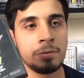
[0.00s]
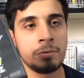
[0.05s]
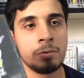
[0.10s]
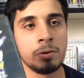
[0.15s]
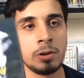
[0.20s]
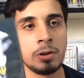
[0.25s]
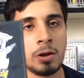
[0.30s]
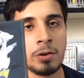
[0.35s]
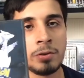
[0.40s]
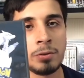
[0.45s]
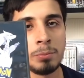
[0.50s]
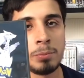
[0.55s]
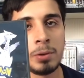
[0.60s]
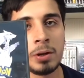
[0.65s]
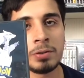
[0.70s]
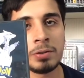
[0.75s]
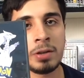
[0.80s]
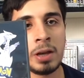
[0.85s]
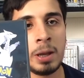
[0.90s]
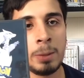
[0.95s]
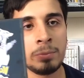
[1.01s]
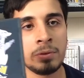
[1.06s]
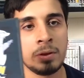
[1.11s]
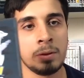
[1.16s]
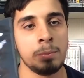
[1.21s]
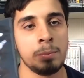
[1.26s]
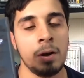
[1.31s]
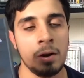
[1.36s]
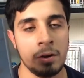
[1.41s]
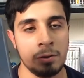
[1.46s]
of really awesome bug types,
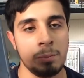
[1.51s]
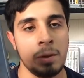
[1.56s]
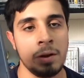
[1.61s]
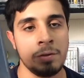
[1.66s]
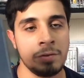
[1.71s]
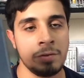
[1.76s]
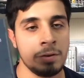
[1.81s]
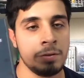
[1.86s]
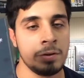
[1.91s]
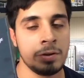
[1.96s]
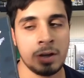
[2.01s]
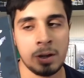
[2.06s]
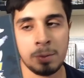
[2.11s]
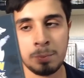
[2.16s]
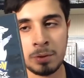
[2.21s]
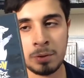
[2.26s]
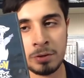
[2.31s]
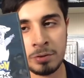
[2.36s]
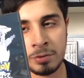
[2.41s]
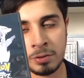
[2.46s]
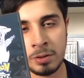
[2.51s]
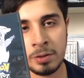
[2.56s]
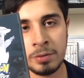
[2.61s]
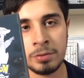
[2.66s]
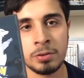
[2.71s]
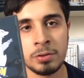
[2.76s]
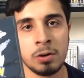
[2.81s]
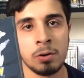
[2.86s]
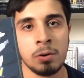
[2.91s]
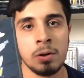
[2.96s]
and bug is my favorite type personally,
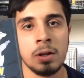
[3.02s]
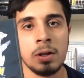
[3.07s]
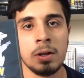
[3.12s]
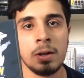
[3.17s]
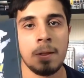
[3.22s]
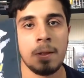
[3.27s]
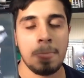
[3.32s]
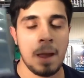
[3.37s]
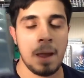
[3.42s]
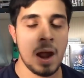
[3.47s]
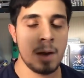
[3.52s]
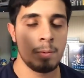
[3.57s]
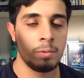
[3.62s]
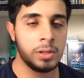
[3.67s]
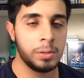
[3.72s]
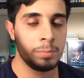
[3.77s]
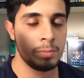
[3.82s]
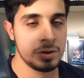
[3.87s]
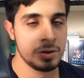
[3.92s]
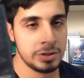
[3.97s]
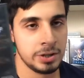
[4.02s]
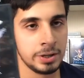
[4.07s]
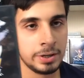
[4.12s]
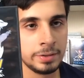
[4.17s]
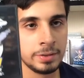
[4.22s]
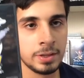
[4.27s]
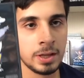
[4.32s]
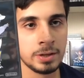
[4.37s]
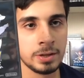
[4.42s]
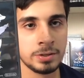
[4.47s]
so I really
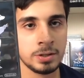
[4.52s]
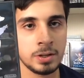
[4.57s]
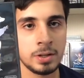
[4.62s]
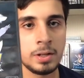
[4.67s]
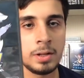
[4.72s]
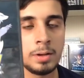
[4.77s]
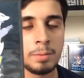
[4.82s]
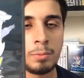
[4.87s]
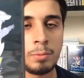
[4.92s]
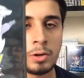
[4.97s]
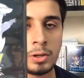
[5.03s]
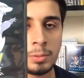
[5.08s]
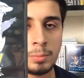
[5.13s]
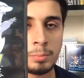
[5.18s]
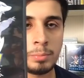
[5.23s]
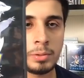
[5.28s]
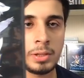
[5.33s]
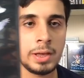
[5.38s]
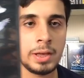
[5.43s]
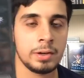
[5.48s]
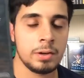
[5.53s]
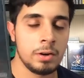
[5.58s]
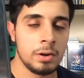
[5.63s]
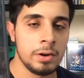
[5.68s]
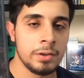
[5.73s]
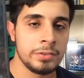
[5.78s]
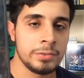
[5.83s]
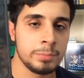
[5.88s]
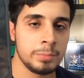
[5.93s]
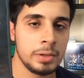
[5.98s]
appreciated that. Pokemon Black,
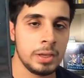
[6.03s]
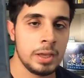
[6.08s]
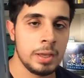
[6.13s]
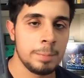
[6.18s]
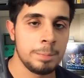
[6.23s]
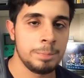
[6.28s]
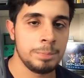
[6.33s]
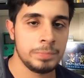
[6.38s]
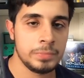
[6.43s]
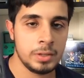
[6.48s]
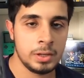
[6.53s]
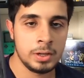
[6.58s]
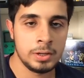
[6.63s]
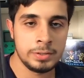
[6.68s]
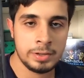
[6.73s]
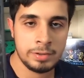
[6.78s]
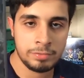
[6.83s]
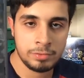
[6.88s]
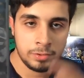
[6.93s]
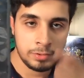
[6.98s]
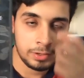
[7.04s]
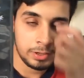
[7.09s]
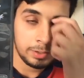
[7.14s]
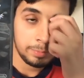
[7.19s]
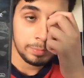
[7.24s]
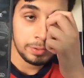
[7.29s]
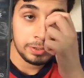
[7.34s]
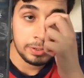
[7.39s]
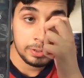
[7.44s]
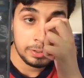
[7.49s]
awesome game. Definitely
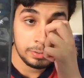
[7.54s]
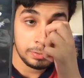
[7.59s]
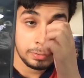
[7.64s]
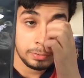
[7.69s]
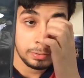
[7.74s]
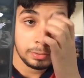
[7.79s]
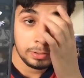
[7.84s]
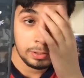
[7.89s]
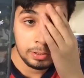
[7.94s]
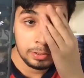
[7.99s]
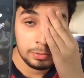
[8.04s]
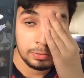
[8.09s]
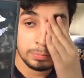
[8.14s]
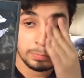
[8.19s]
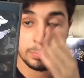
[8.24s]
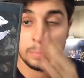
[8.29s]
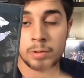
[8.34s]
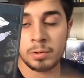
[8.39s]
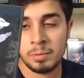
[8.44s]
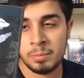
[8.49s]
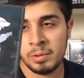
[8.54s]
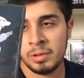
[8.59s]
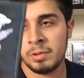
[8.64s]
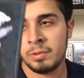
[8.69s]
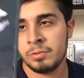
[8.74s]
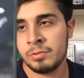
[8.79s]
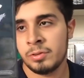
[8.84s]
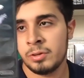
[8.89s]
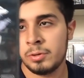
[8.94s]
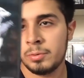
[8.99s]
recommend it, and Pokemon White
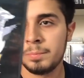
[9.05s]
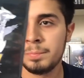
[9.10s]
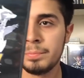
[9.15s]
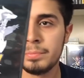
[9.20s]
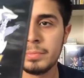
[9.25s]
also.